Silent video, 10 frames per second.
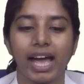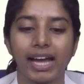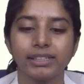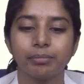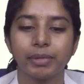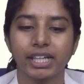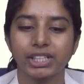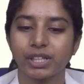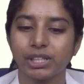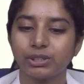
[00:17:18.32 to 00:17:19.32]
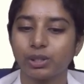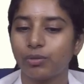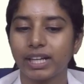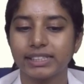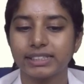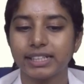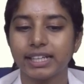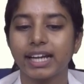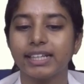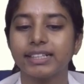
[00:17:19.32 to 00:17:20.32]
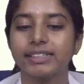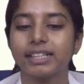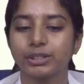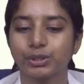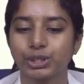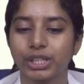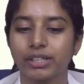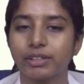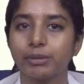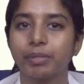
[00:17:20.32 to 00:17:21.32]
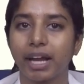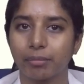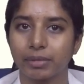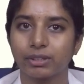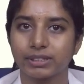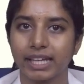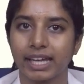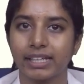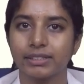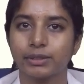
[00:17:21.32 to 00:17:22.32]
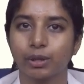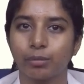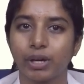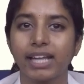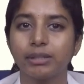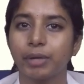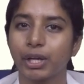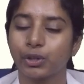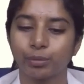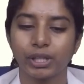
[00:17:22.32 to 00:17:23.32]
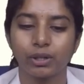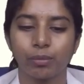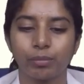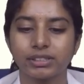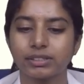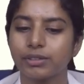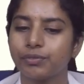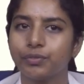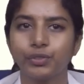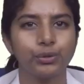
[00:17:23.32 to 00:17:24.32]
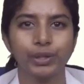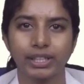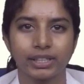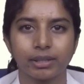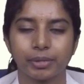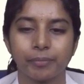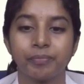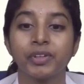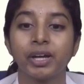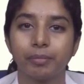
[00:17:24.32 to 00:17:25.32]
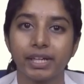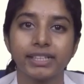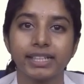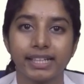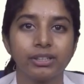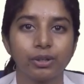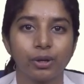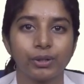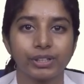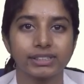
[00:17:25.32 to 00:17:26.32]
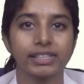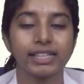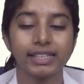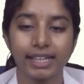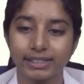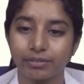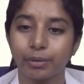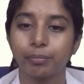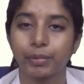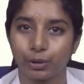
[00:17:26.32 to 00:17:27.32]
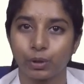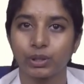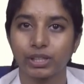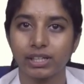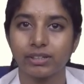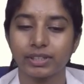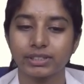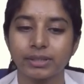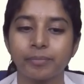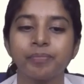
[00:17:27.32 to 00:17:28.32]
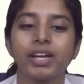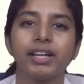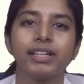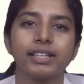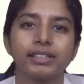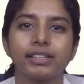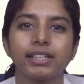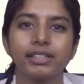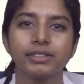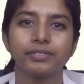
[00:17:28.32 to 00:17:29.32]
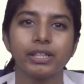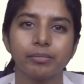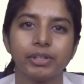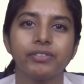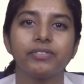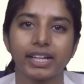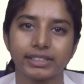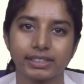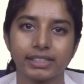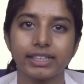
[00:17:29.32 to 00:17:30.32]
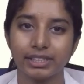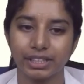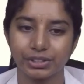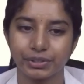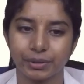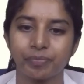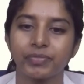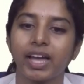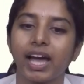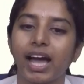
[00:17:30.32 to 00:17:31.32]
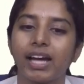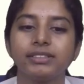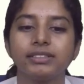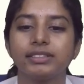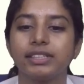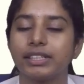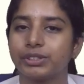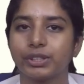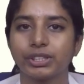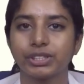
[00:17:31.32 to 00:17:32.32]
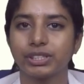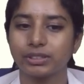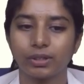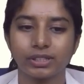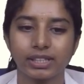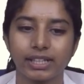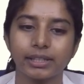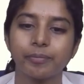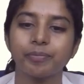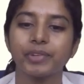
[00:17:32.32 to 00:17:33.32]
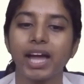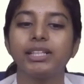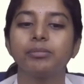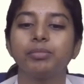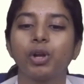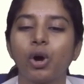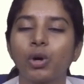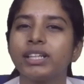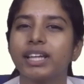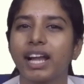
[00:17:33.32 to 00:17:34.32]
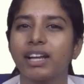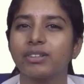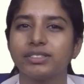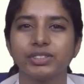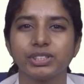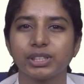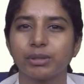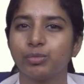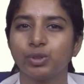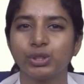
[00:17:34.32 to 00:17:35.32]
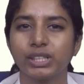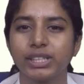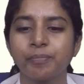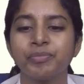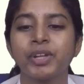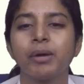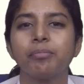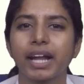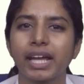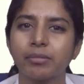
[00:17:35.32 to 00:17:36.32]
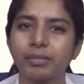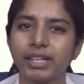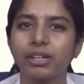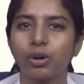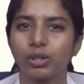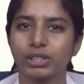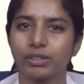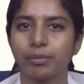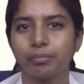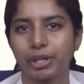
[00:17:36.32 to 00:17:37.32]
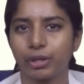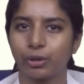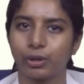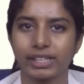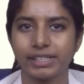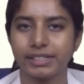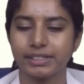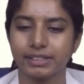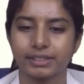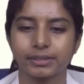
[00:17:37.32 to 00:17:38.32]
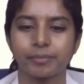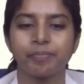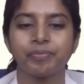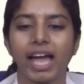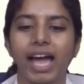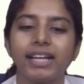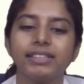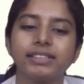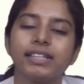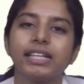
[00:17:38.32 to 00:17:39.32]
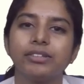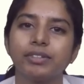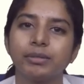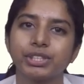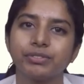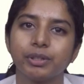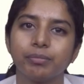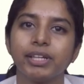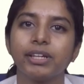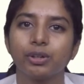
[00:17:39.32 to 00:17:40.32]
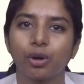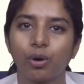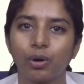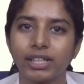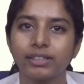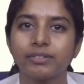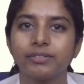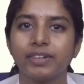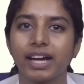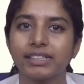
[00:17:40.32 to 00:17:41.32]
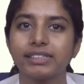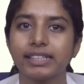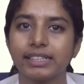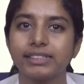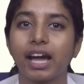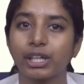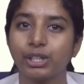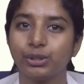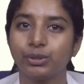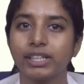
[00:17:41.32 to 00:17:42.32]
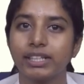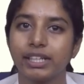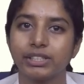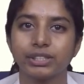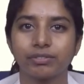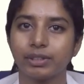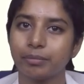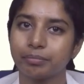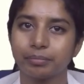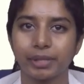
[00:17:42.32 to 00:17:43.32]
and the pH value is often acidic, and it is associated with primary or secondary trauma, and the microbial complexes are few in number. But in contrast, in case of a periodontal infection, the teeth will be vital in nature and the restoration is not related, and the plaque and calculus, which are mostly the primary cause of a periodontal diseases, and the inflammation will be chronic, whereas it is acute in nature of a